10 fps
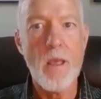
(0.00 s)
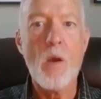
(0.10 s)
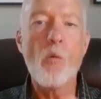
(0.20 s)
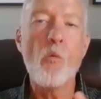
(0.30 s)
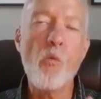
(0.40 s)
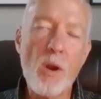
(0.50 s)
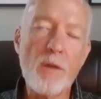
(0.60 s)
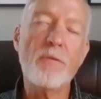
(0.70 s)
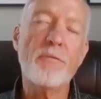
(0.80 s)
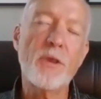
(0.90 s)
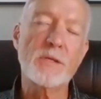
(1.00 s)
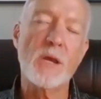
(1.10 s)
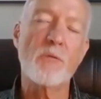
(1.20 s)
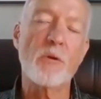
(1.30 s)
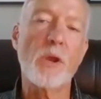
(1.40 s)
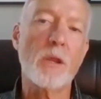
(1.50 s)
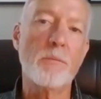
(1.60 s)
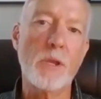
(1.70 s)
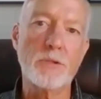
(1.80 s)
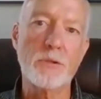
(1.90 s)
One of the things I would
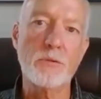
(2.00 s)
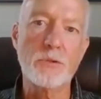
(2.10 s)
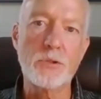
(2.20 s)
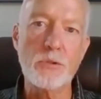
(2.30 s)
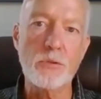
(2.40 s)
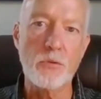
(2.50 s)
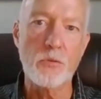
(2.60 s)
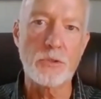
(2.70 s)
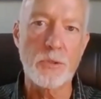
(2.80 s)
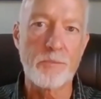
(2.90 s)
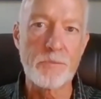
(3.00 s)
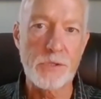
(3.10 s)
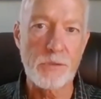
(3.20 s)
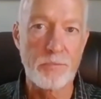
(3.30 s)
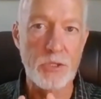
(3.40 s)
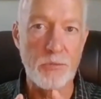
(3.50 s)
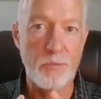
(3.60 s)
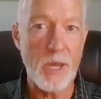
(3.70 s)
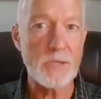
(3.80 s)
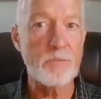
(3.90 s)
recommend you do to
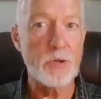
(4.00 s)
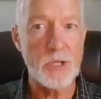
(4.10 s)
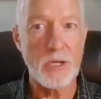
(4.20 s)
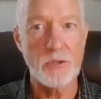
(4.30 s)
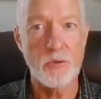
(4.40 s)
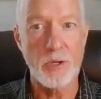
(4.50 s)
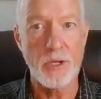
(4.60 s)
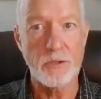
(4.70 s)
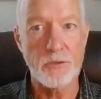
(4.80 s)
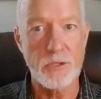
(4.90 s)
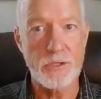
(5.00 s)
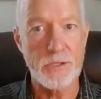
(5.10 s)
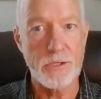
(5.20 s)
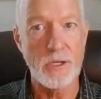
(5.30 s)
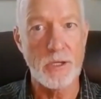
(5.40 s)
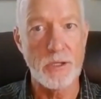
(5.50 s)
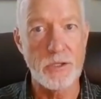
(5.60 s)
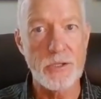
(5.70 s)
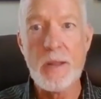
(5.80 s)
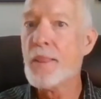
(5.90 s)
best protect your interests
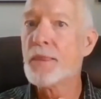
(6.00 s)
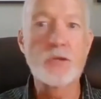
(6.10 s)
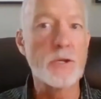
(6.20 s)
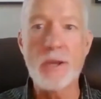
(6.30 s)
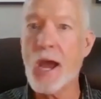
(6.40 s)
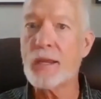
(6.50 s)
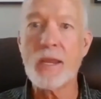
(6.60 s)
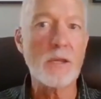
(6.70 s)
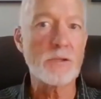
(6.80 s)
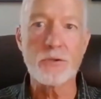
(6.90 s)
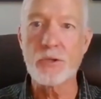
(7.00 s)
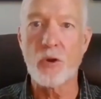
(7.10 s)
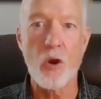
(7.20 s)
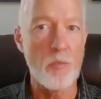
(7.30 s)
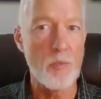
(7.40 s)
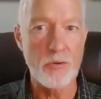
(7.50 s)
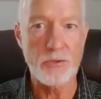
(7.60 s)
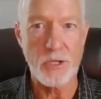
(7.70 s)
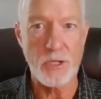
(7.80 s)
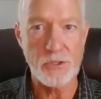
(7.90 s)
is to not cancel your
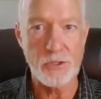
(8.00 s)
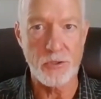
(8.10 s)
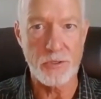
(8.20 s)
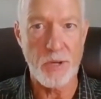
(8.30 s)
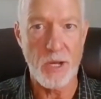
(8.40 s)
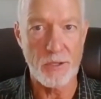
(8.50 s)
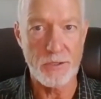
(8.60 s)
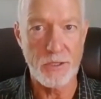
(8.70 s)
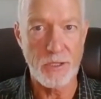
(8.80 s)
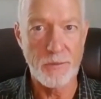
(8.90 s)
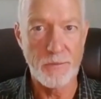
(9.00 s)
homeowner's insurance policy